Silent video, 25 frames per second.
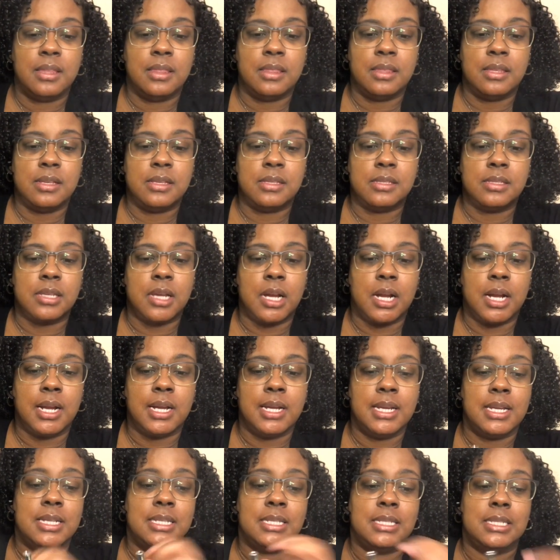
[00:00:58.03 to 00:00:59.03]
This
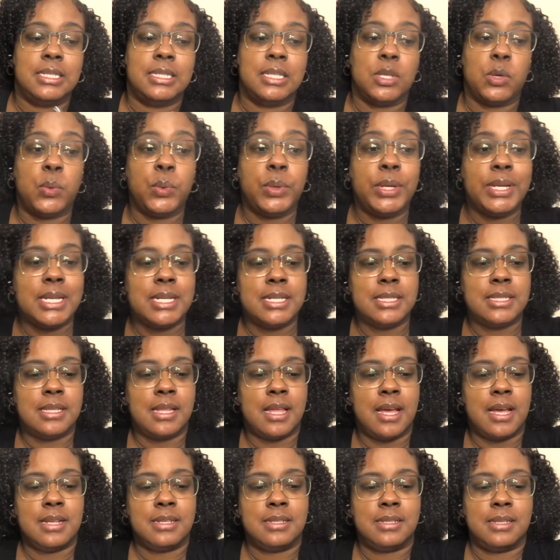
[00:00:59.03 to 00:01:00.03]
cart is on its
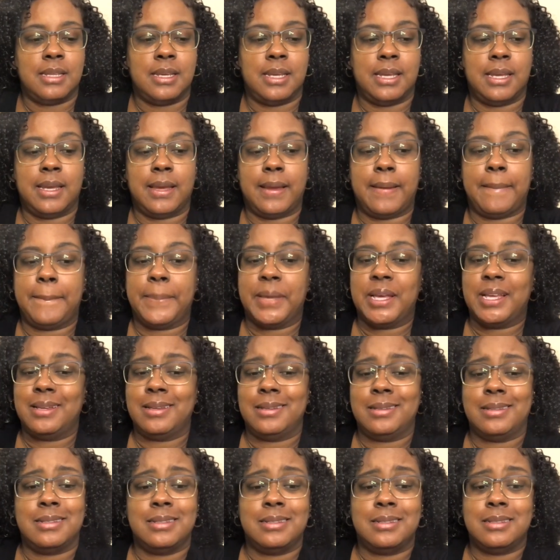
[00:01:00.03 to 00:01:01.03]
last leg, but
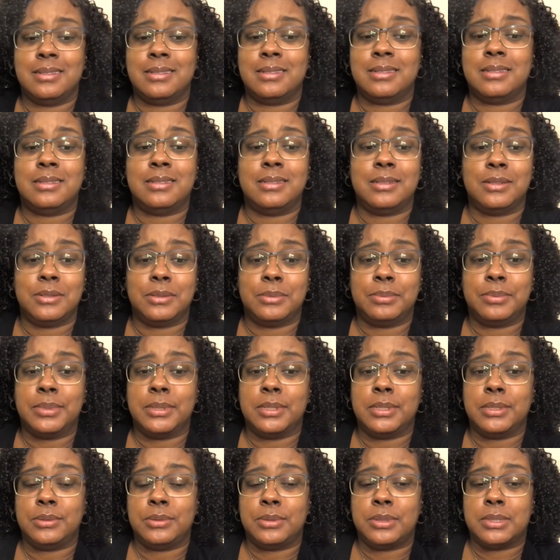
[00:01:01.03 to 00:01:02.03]
it is still
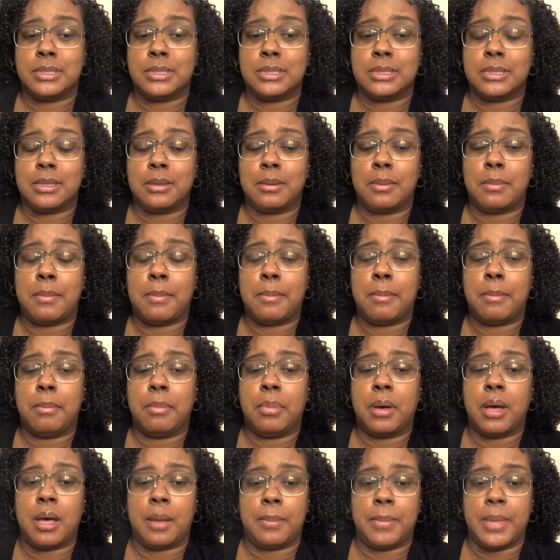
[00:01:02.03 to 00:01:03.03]
producing some
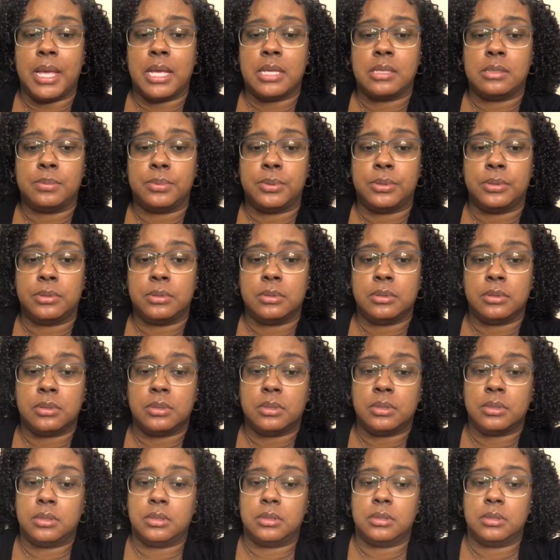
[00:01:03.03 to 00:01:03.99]
bomb ass pulls,